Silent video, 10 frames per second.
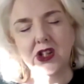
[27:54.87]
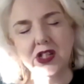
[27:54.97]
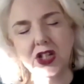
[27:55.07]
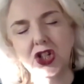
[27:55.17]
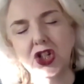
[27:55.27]

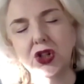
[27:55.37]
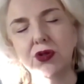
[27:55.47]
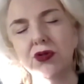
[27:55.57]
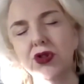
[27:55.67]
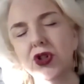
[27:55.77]
Just
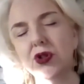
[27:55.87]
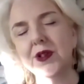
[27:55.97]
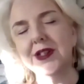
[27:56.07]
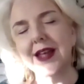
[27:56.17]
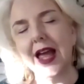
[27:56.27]
attune to
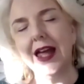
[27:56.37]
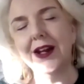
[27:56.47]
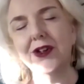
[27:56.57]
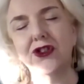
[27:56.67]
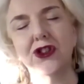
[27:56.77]
its
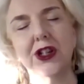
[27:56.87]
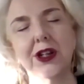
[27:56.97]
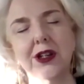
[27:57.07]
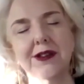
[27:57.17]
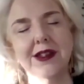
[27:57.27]

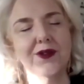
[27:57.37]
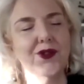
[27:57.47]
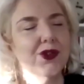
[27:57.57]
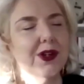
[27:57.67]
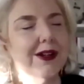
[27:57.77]
energy. See
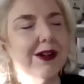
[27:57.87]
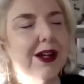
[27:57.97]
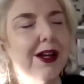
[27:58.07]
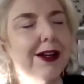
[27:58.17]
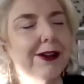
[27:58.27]
if you can
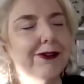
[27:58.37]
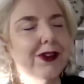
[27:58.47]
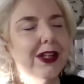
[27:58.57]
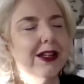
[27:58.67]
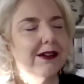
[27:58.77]

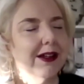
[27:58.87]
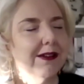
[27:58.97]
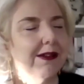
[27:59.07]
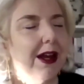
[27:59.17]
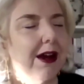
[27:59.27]
feel
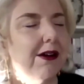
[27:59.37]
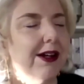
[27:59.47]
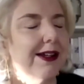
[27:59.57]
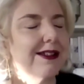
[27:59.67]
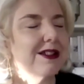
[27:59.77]
it there
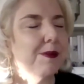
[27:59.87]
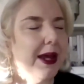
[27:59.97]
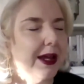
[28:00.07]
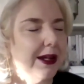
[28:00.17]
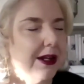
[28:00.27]
and
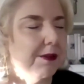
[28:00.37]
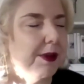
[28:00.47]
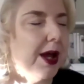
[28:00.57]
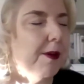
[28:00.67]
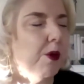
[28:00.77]
expand it.
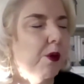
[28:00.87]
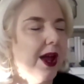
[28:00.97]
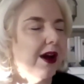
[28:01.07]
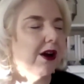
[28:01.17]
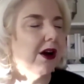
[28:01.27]
Become
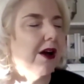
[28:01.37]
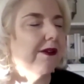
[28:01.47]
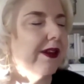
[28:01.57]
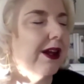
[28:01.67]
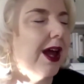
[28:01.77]
aware of the